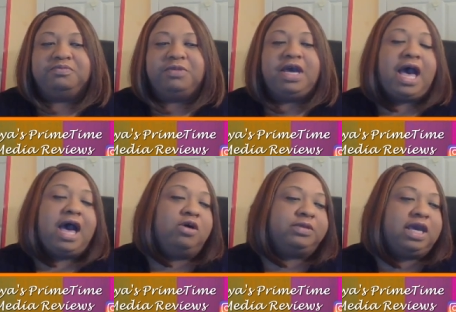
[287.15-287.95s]
But I
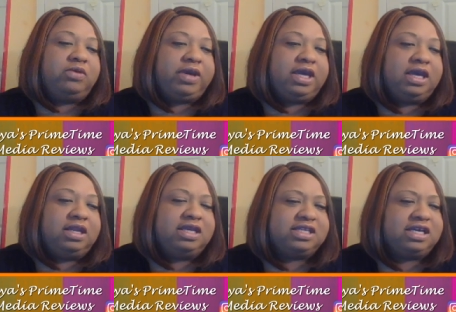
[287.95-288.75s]
hope they
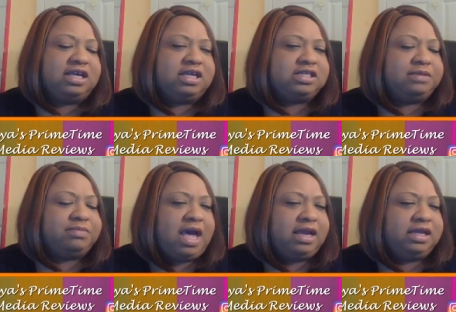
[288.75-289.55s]
win. Is it is it
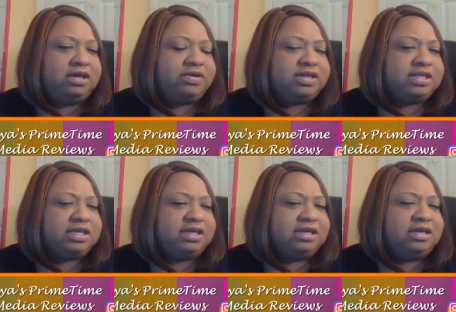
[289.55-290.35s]
mommy or is
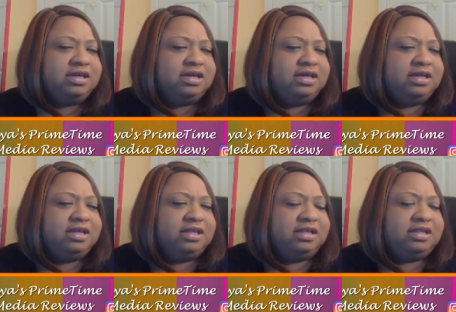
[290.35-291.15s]
it
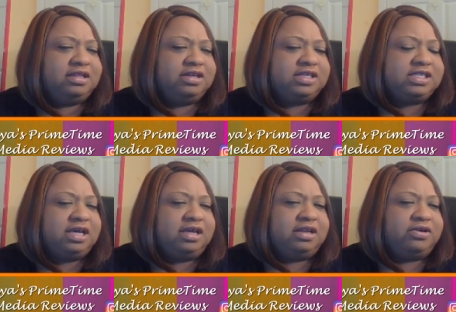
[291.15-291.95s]
your
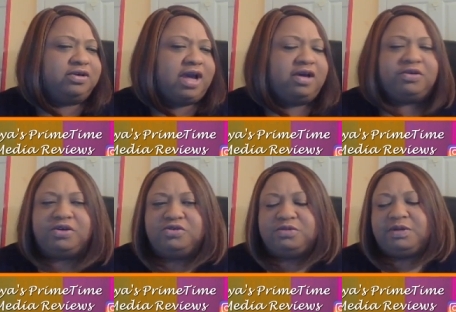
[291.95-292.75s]
son or I don't
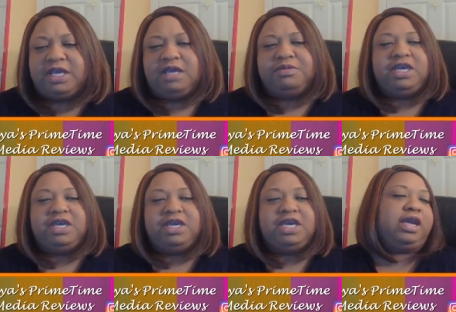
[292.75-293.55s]
know who's playing. But
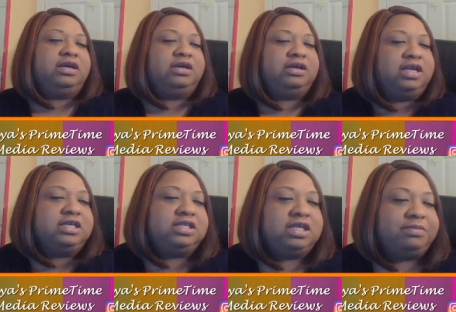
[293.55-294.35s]
anyway, good
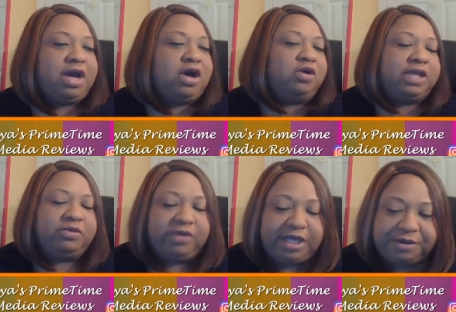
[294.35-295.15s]
luck to them. I hope
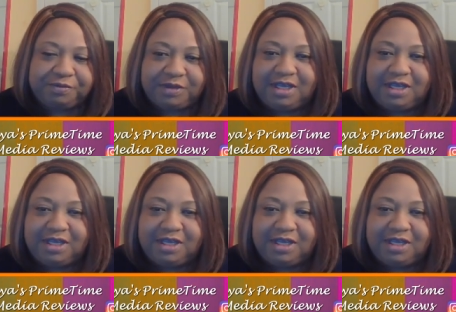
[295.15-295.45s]
they win.